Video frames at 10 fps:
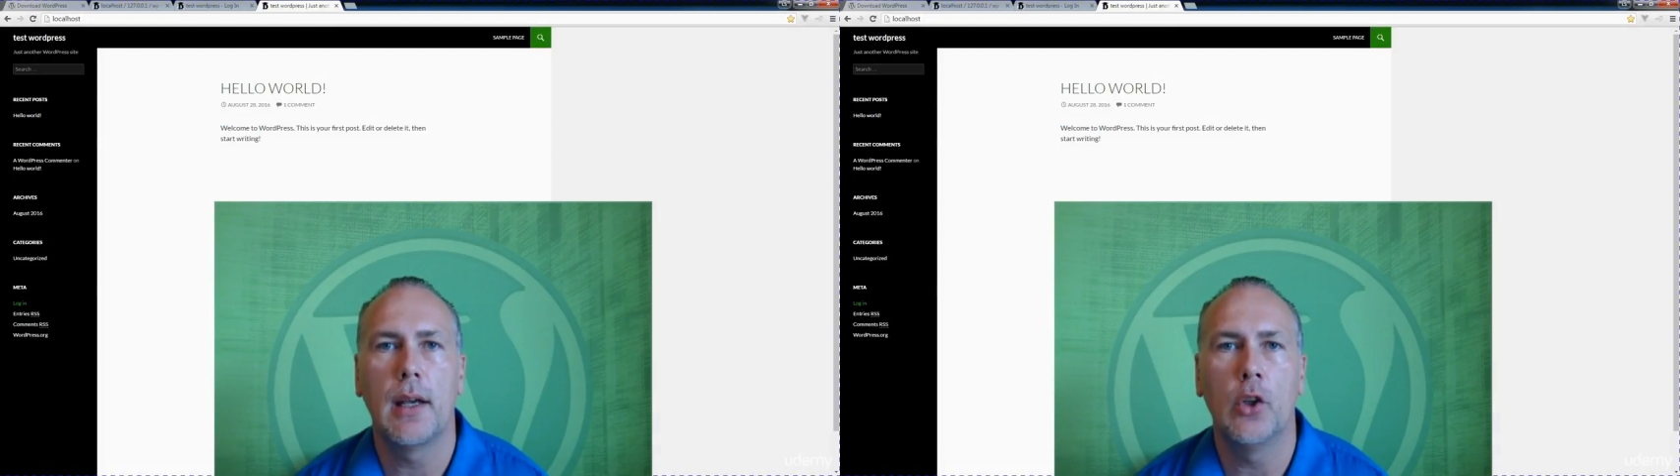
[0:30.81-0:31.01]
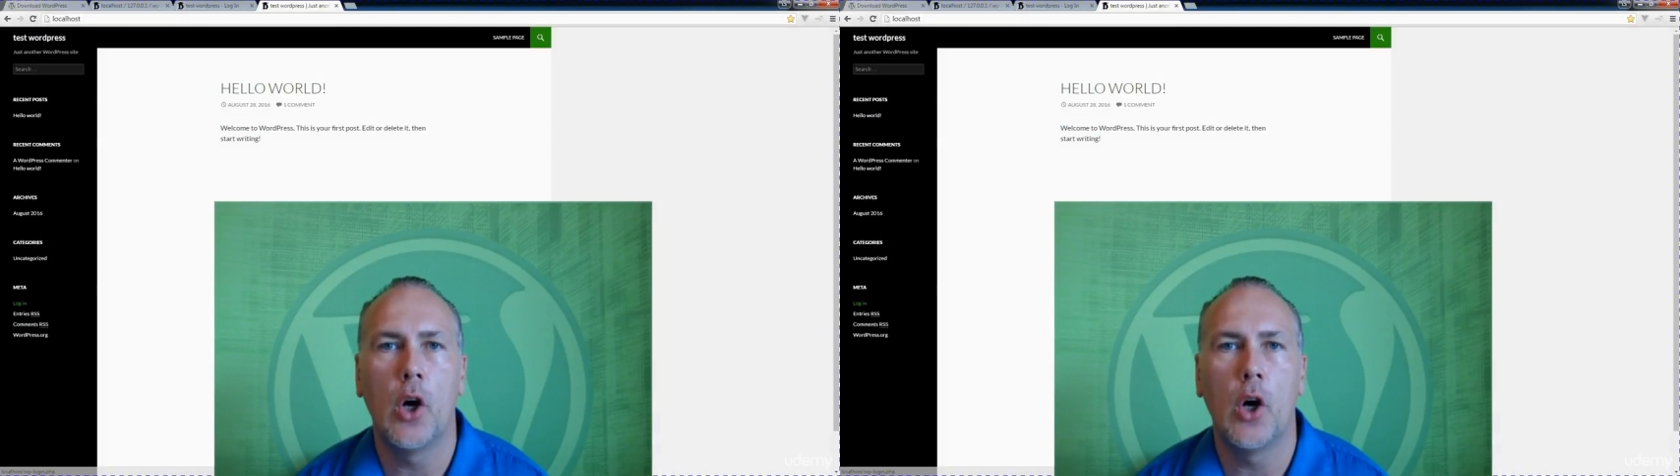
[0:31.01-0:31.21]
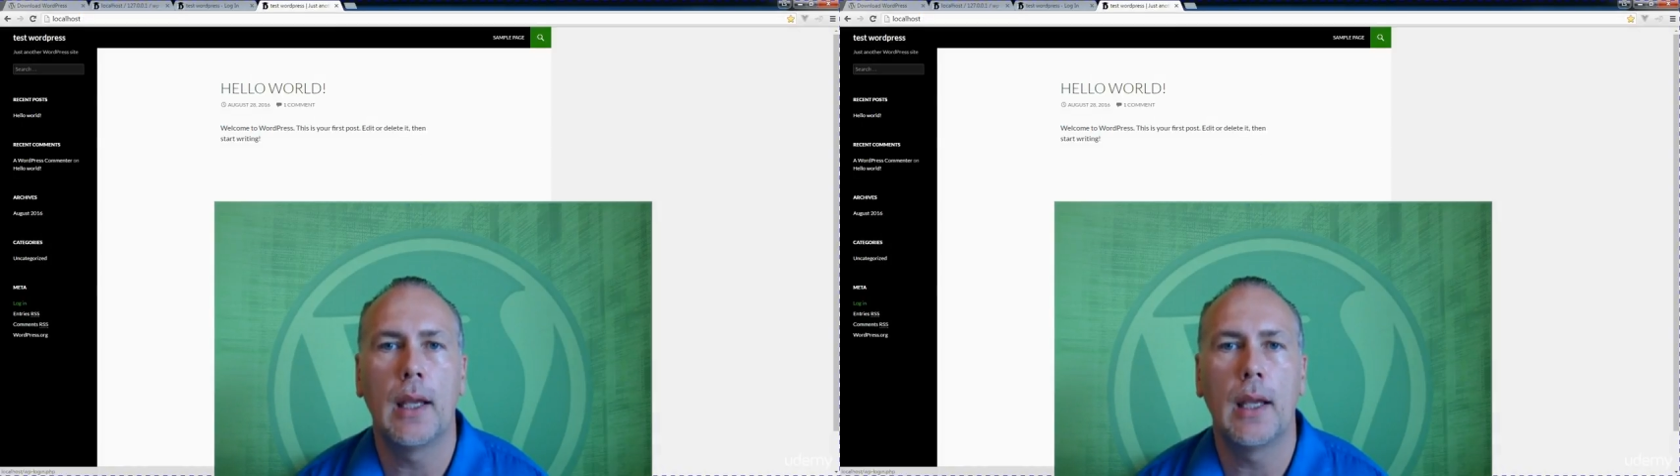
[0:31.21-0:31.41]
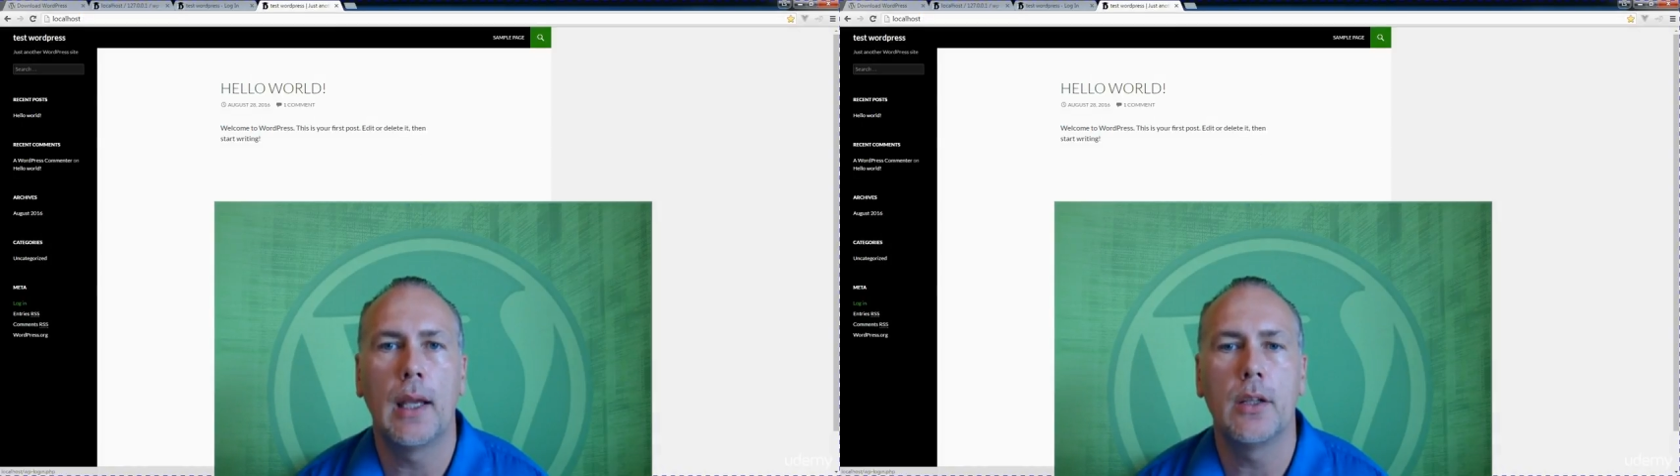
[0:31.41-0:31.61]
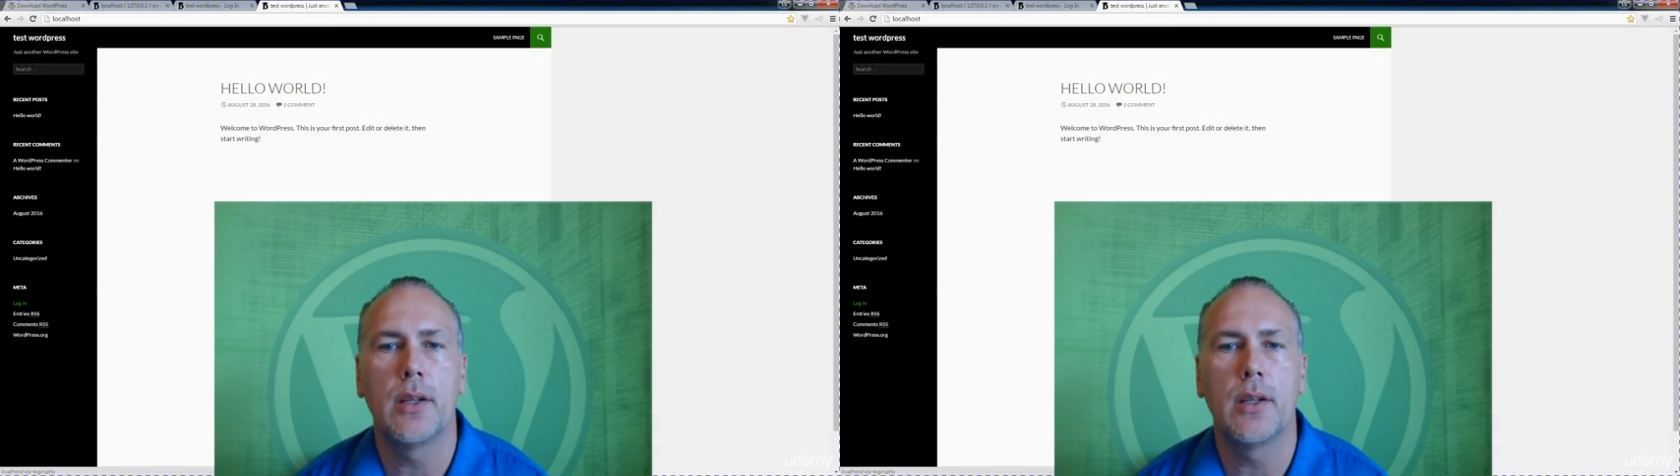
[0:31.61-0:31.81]
and logging
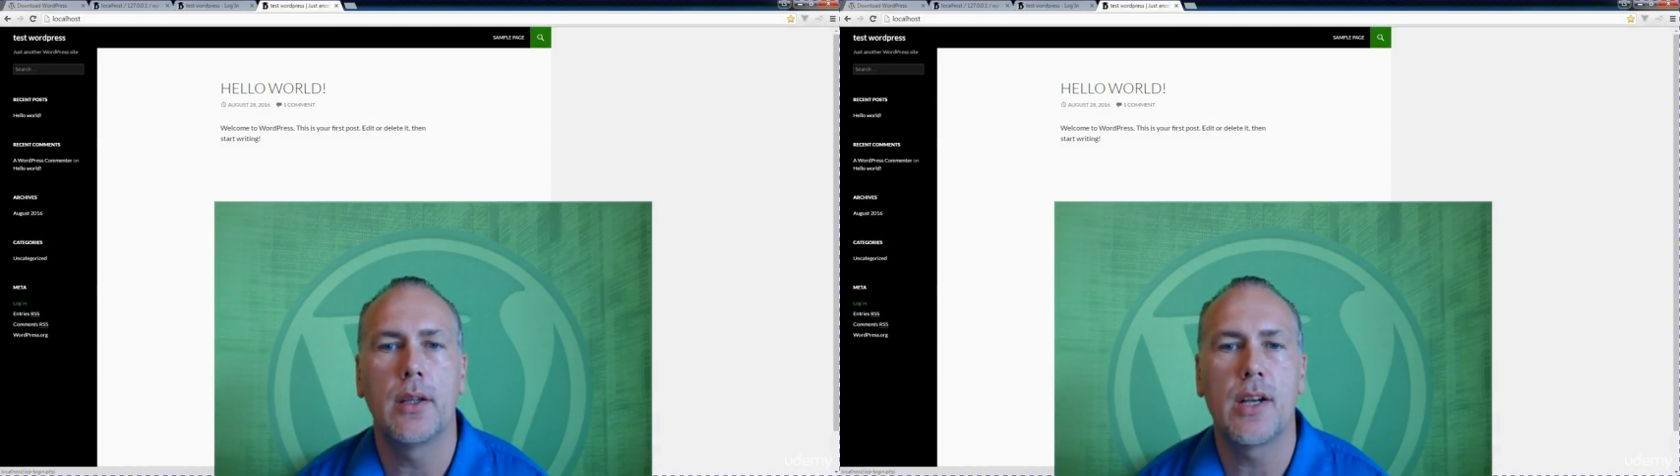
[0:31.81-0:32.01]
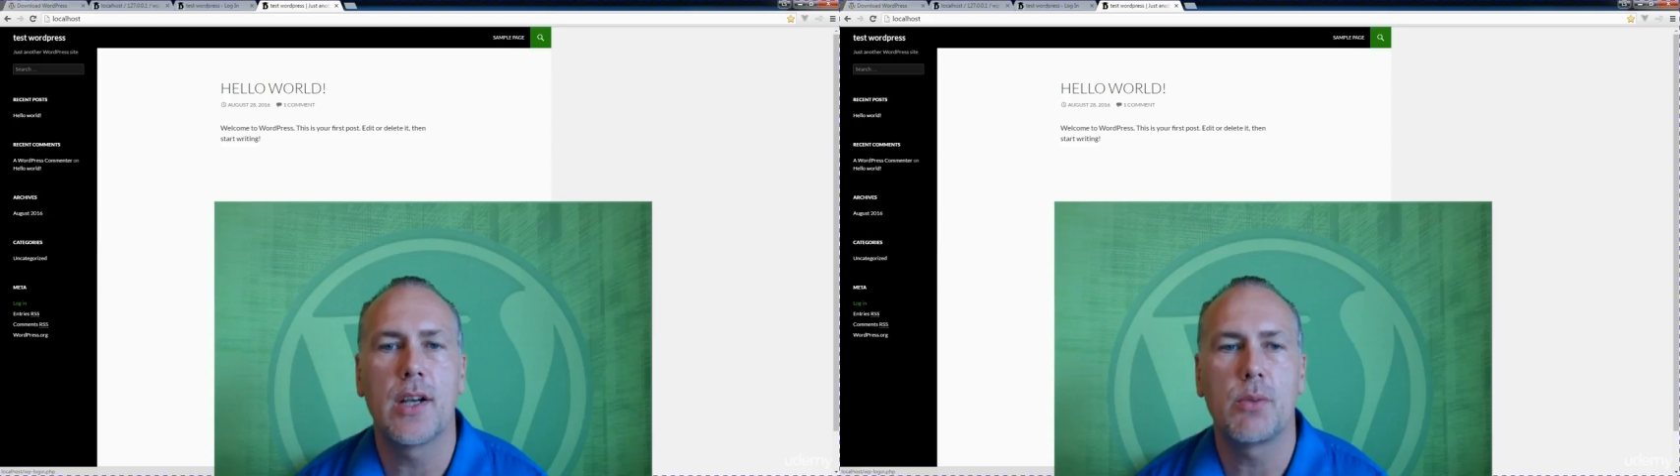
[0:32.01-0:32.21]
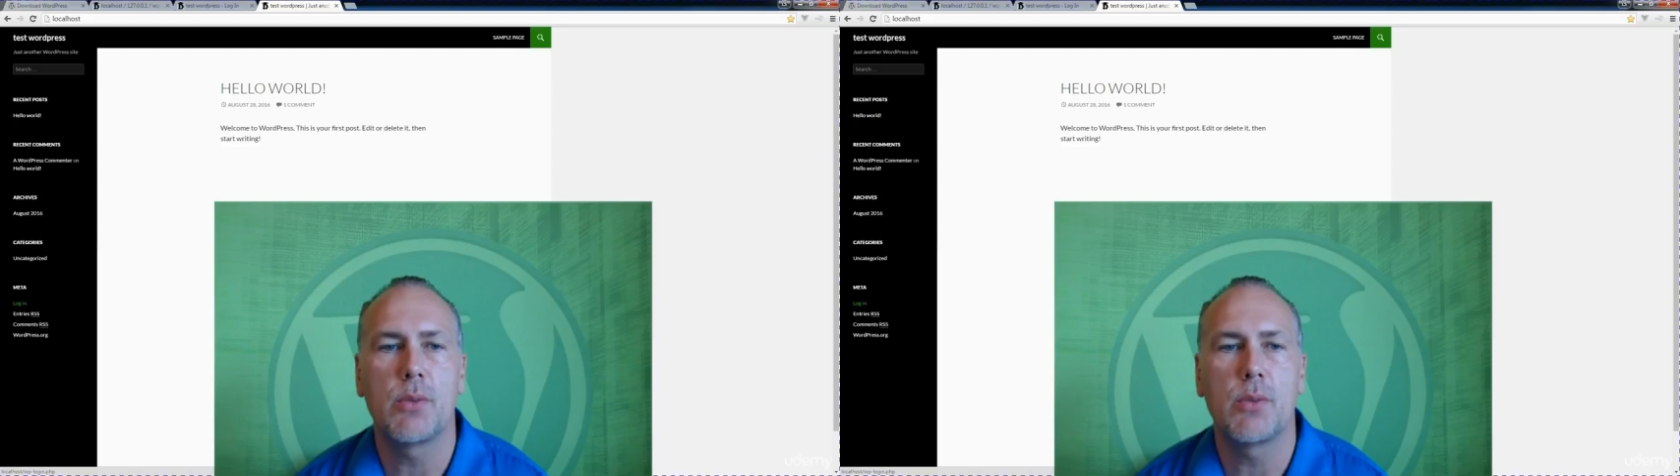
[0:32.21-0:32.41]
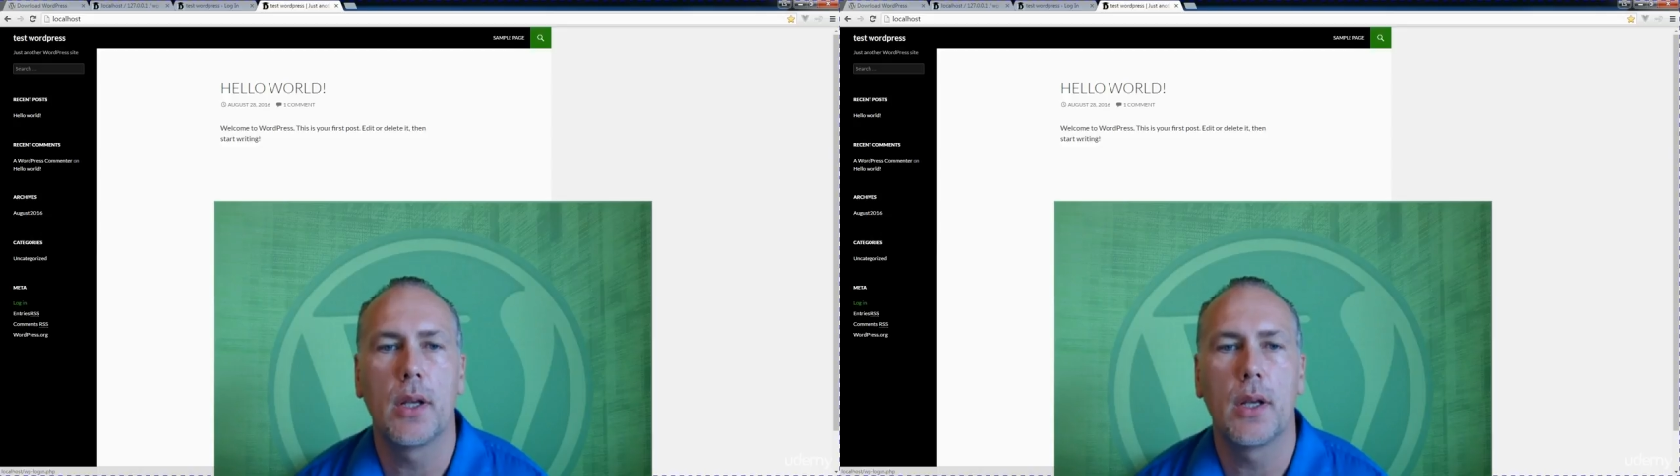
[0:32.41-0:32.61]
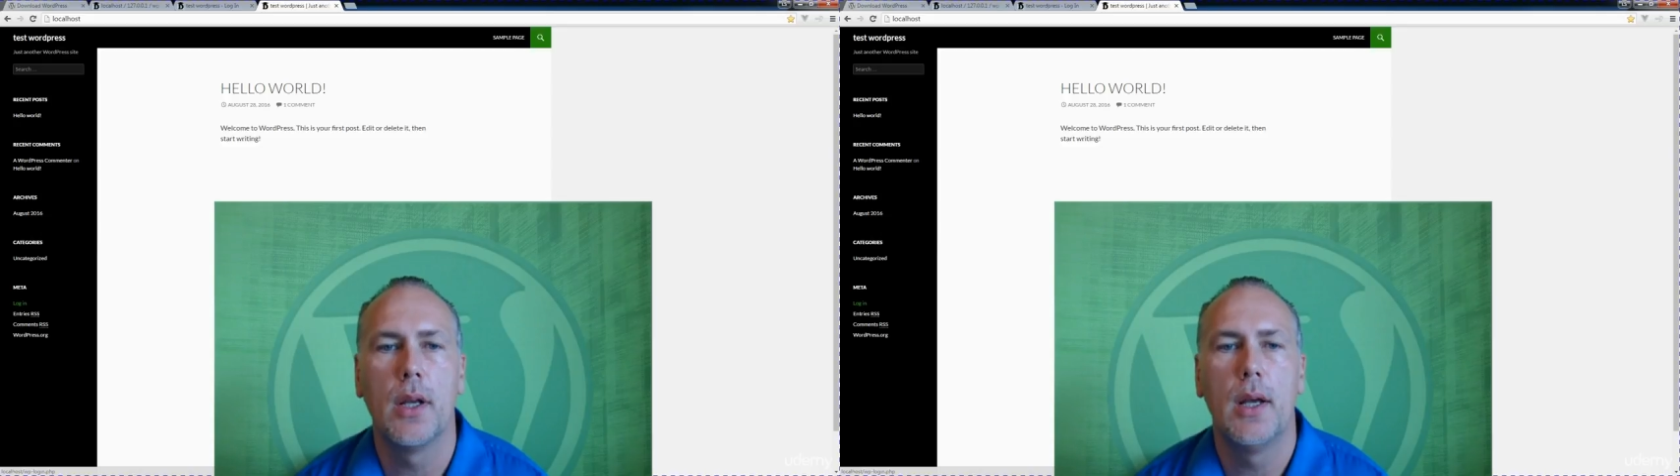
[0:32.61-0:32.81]
into the dashboard.